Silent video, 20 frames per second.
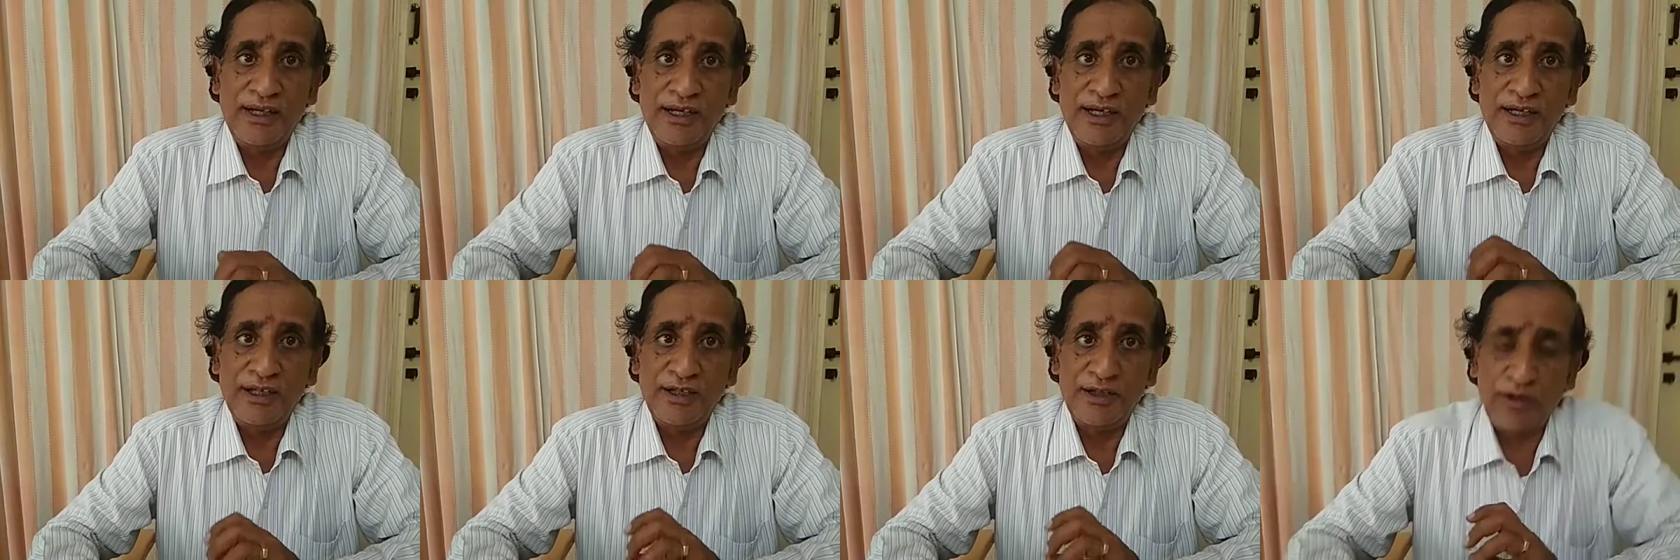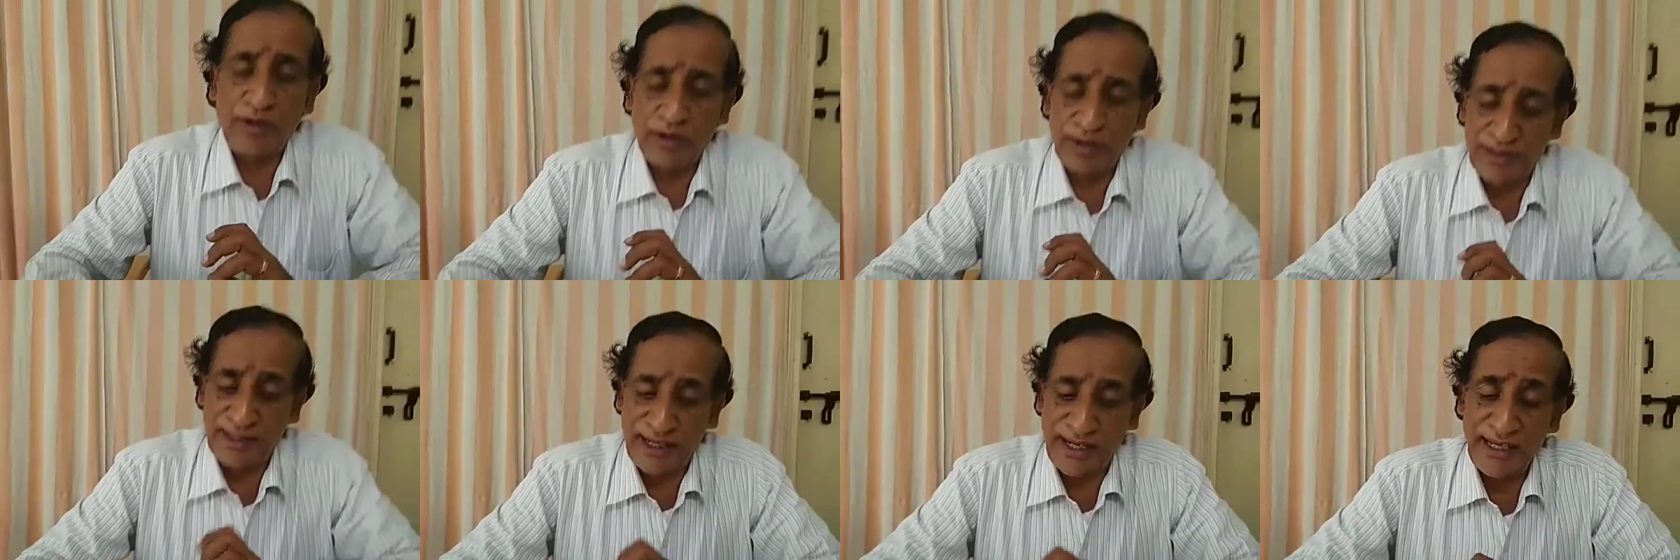So
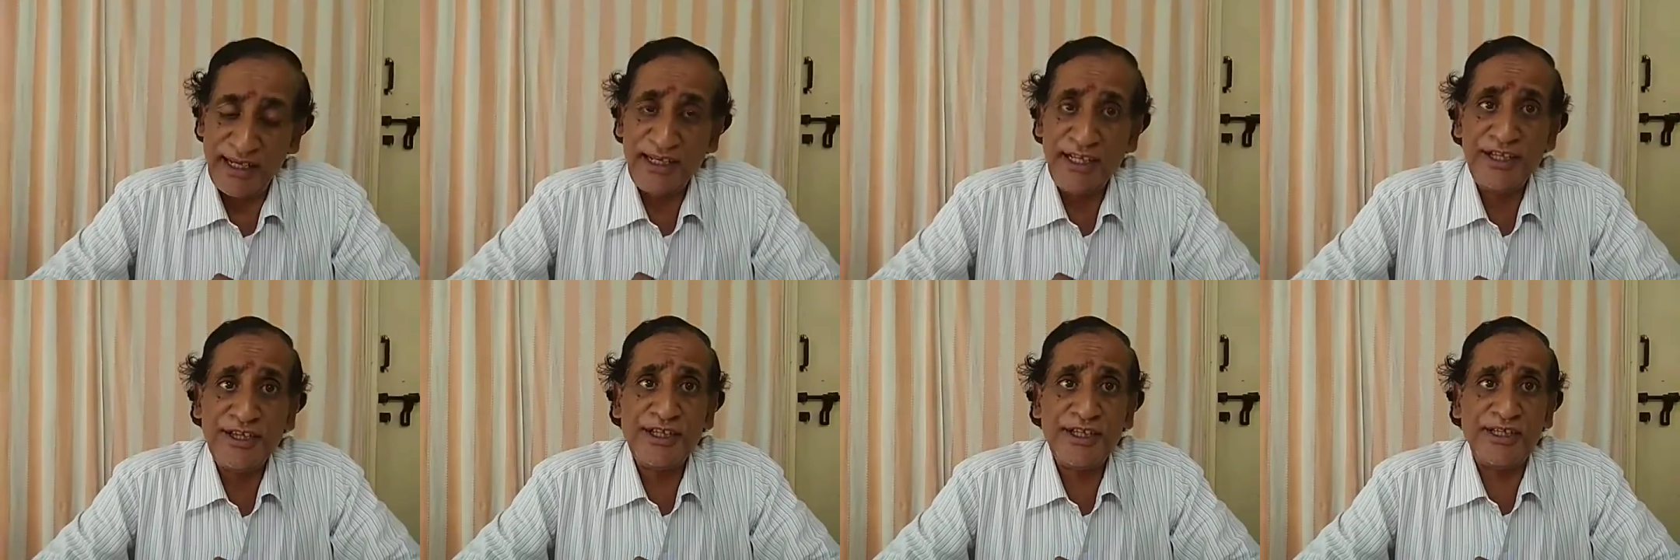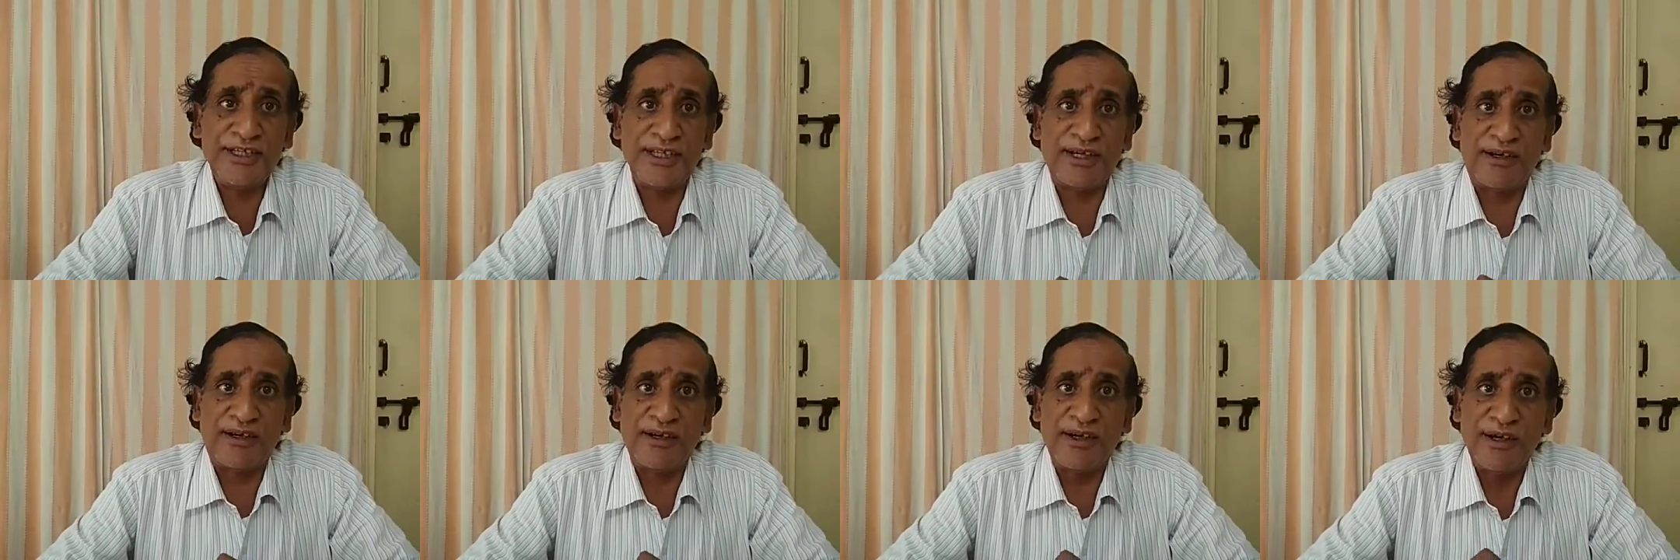at the rainy
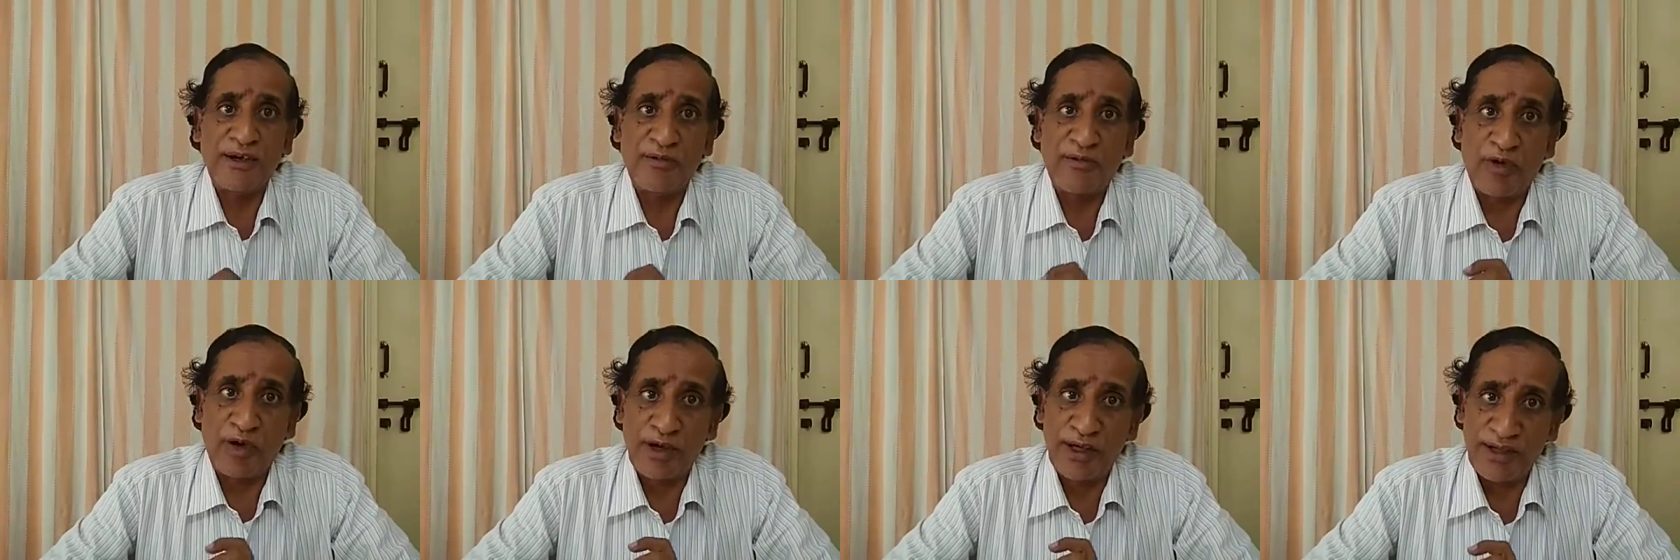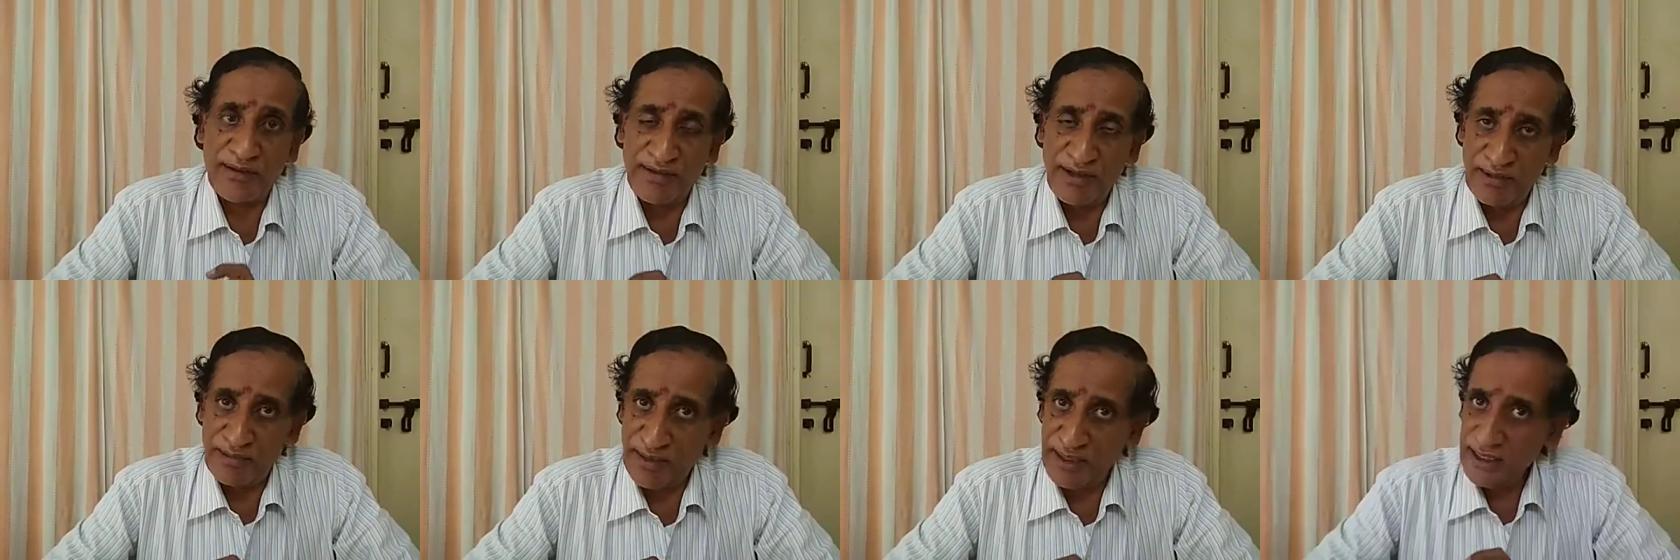season, water
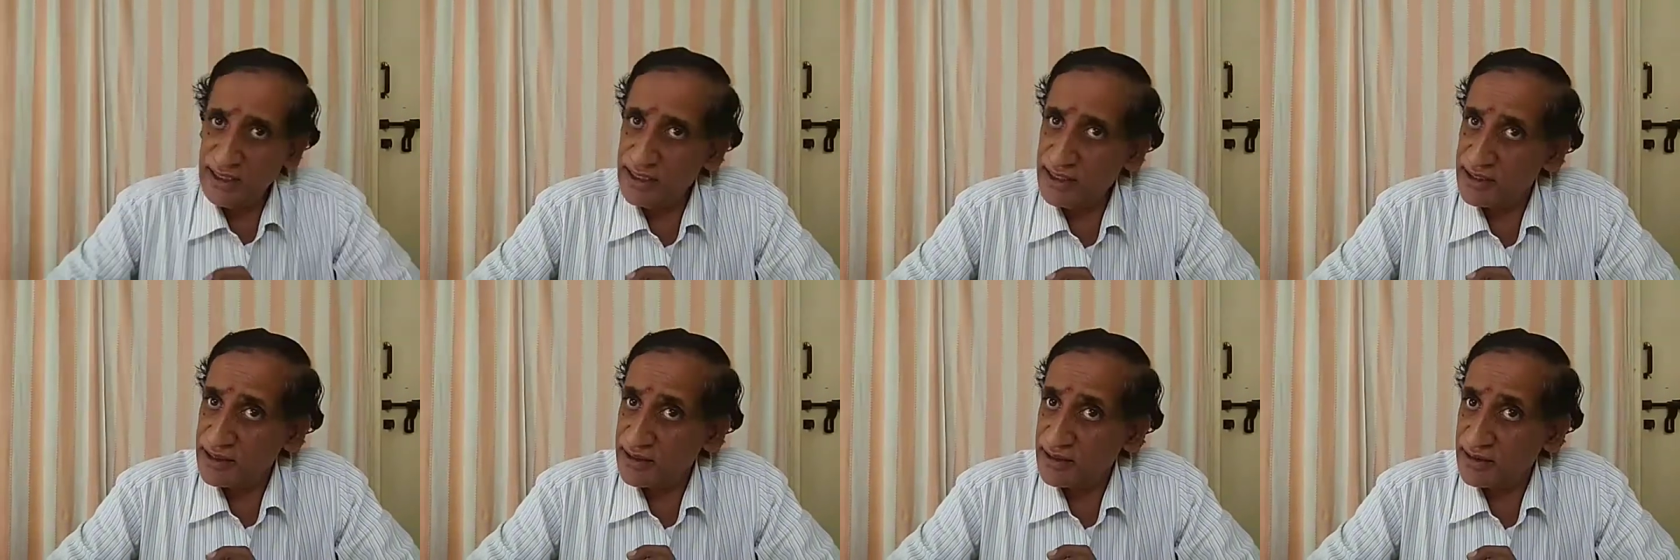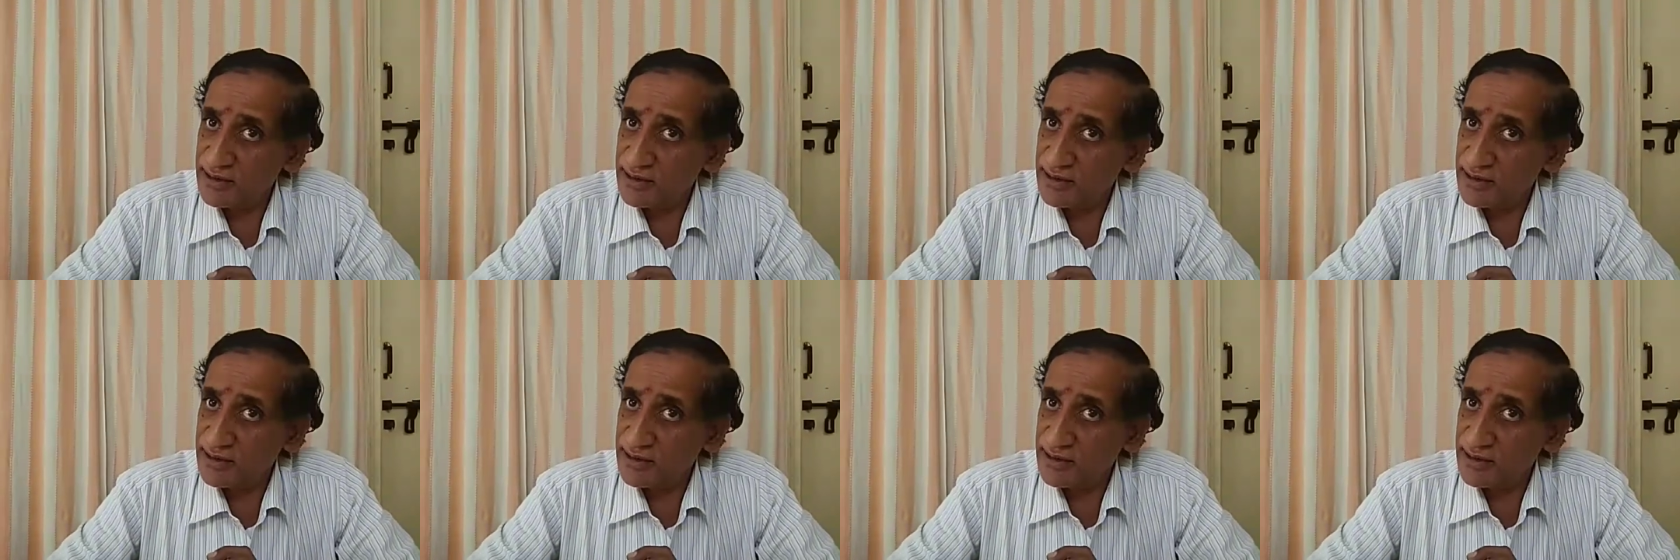will be